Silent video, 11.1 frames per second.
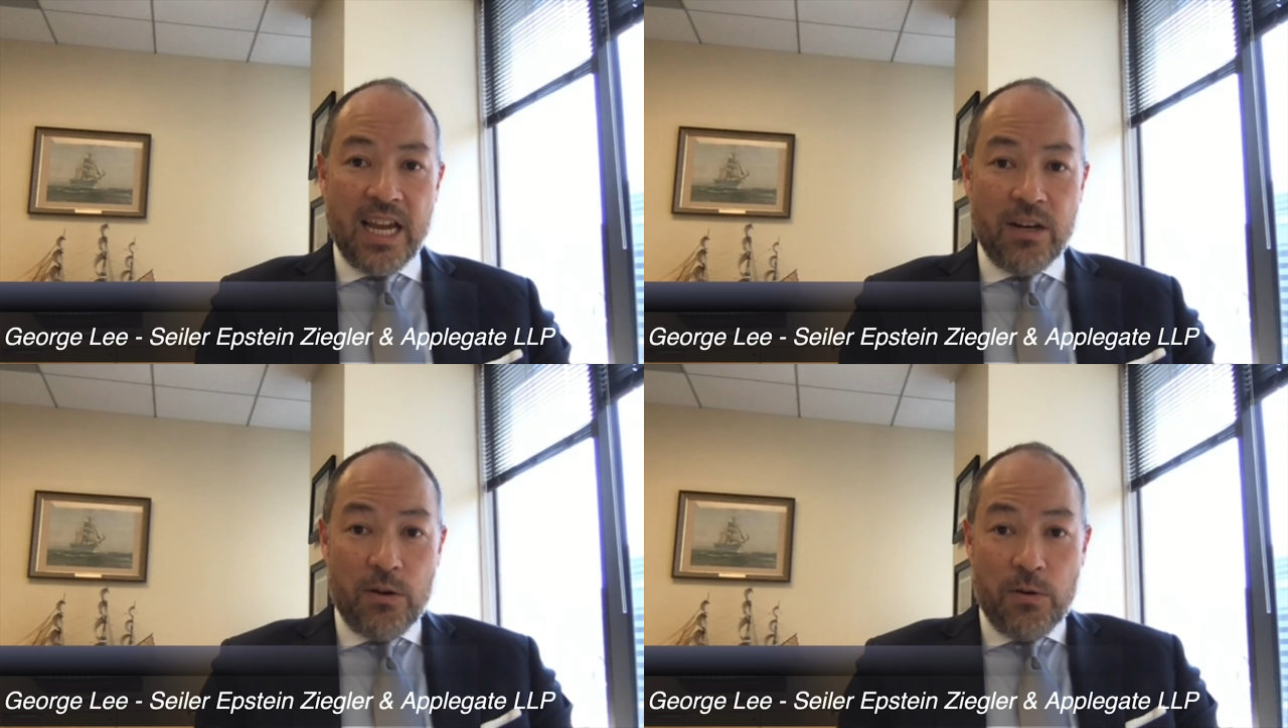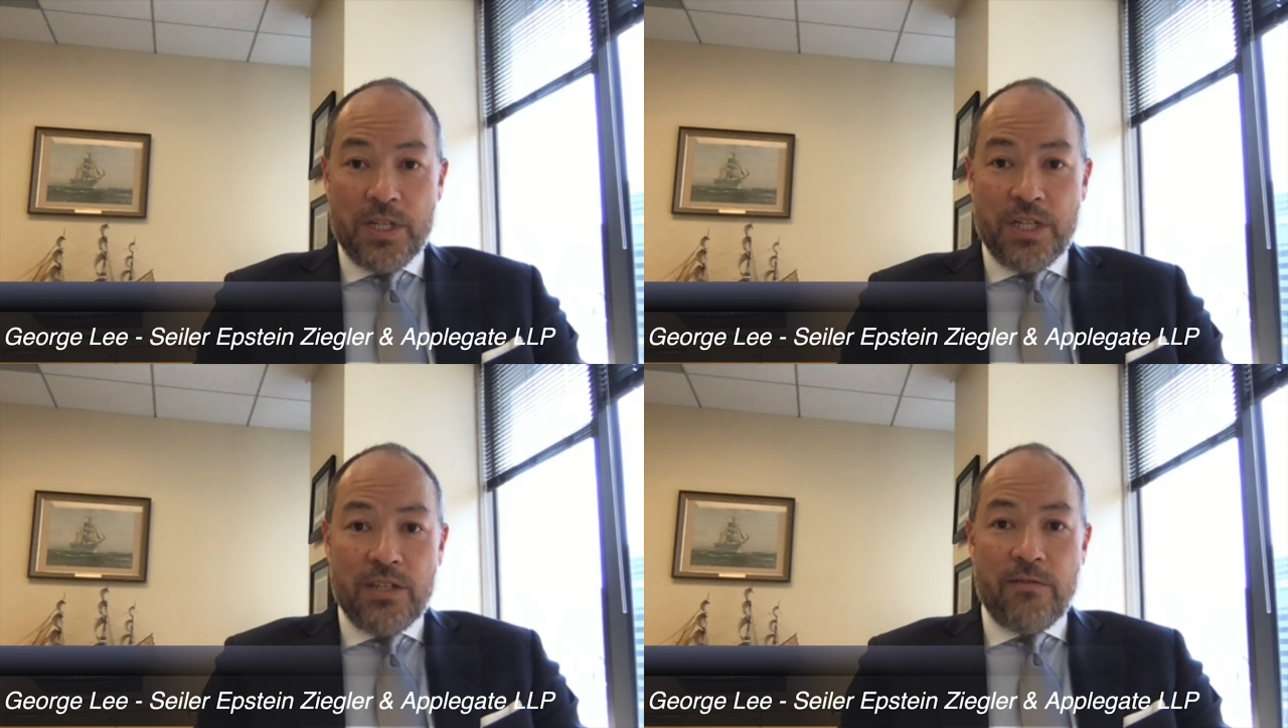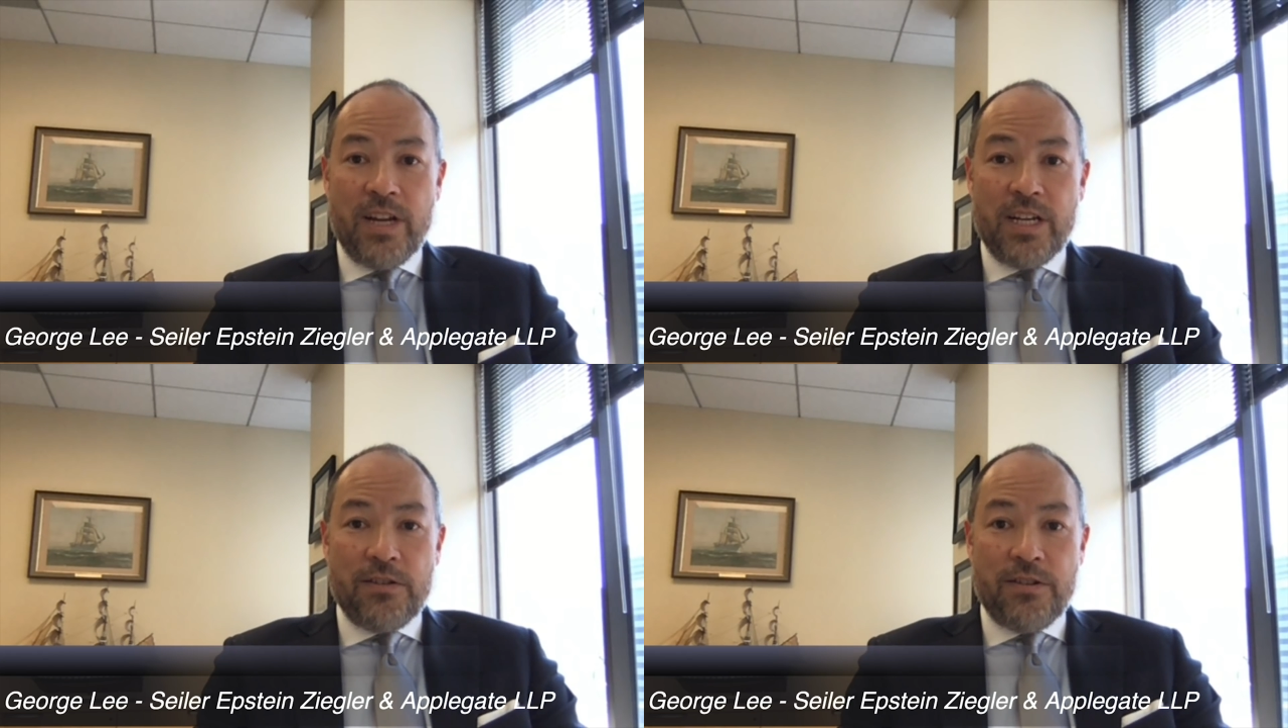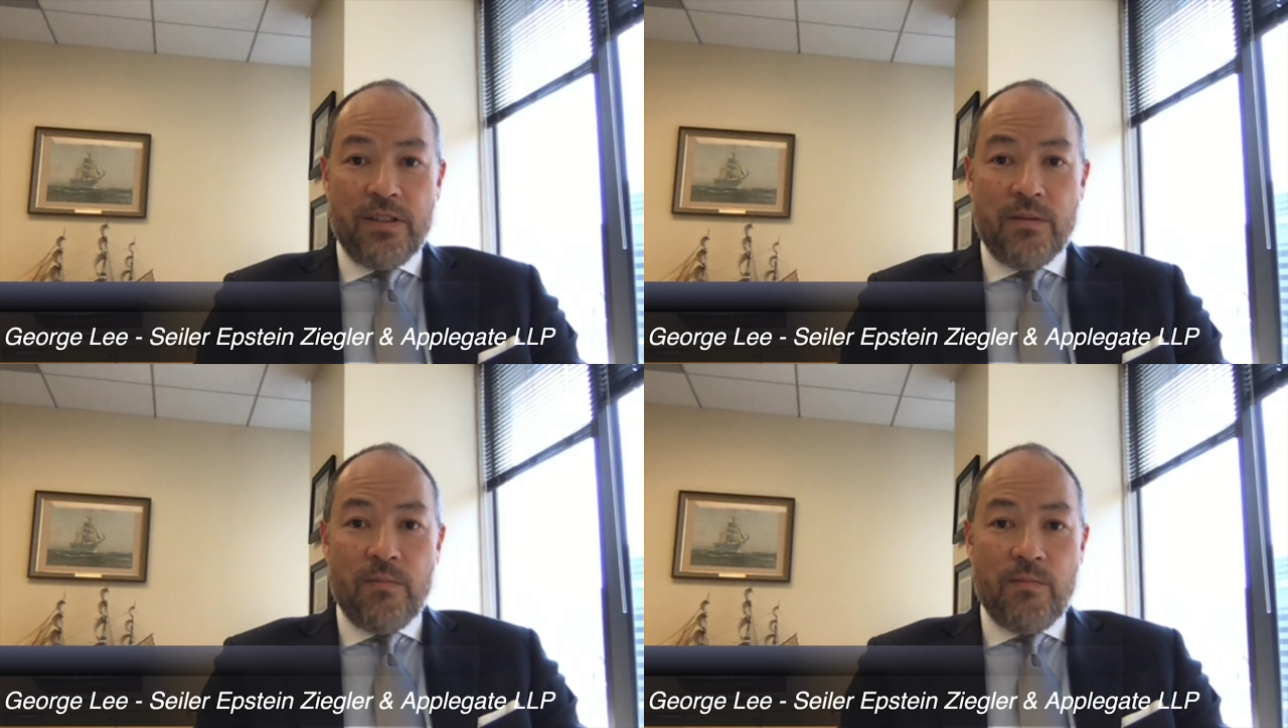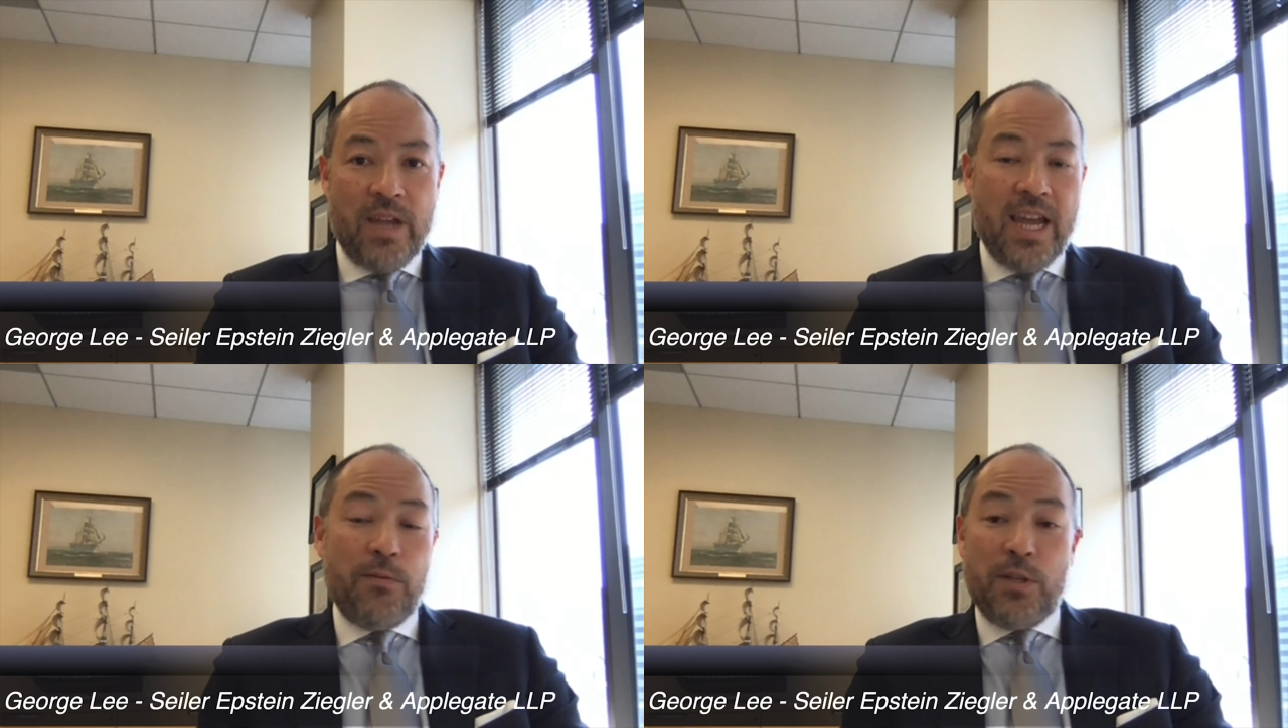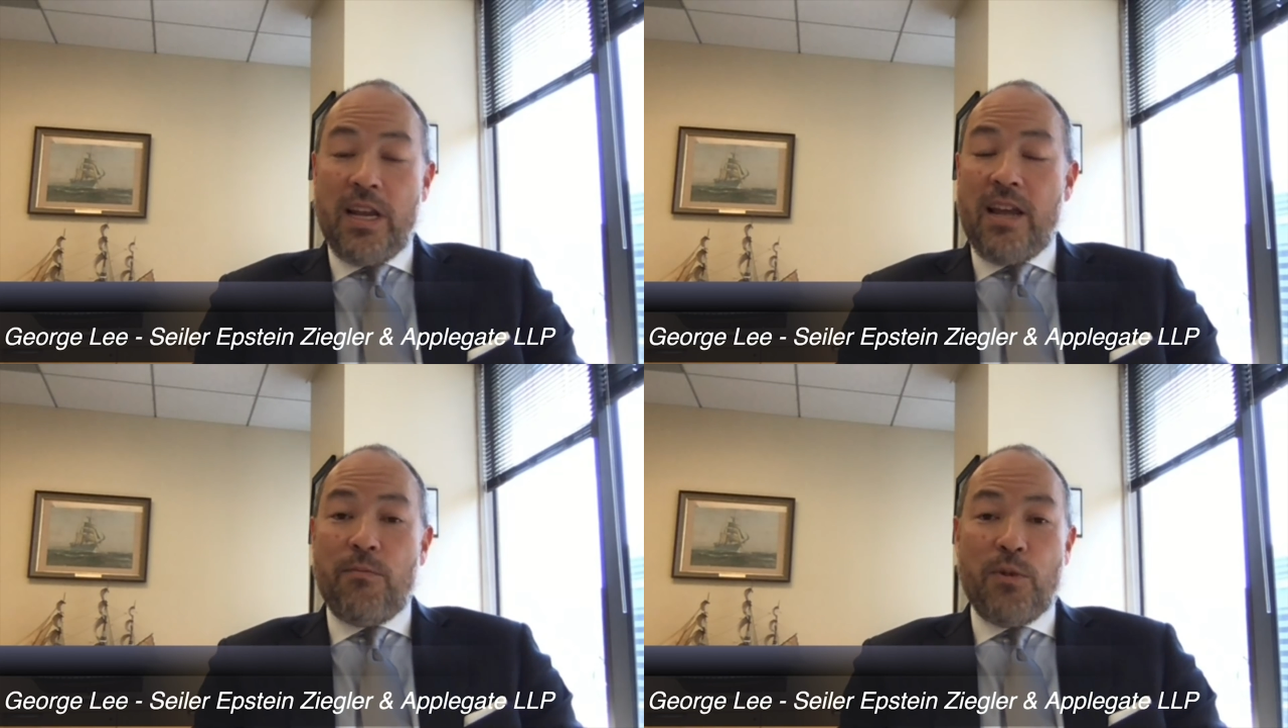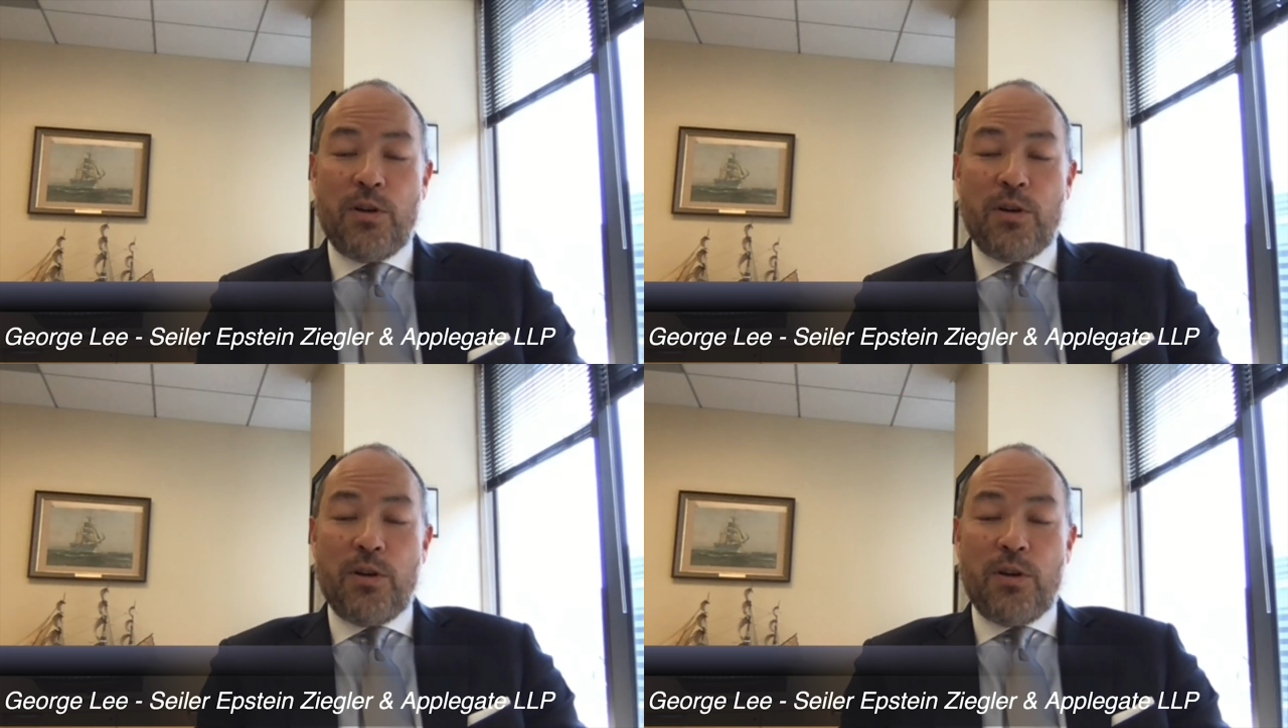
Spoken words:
and who wishes to register them and